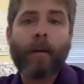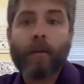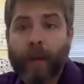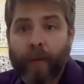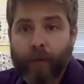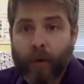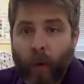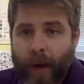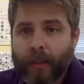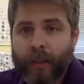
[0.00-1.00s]
So now for the
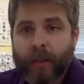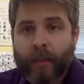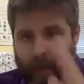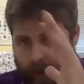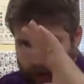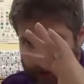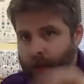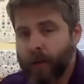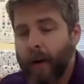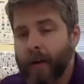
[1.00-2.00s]
questions,
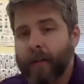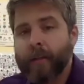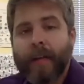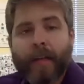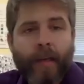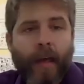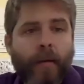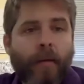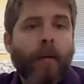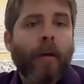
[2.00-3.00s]
continued questions, next set.
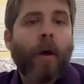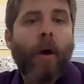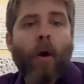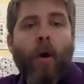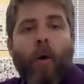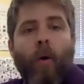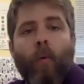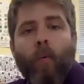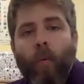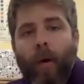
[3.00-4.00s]

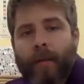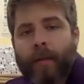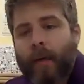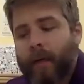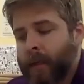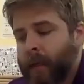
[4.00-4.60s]
What does